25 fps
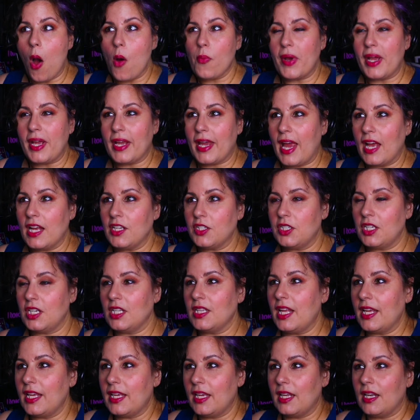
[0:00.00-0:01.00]
Wait, can't she
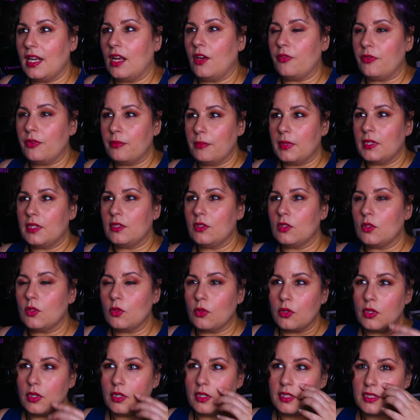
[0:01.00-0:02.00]
like get out from under the
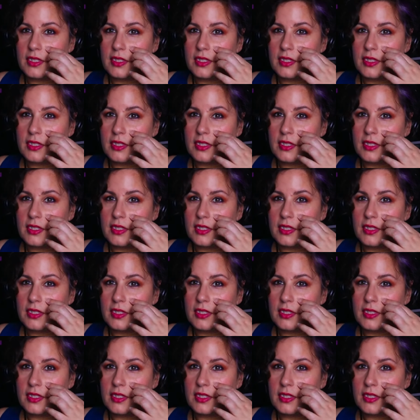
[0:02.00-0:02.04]
door?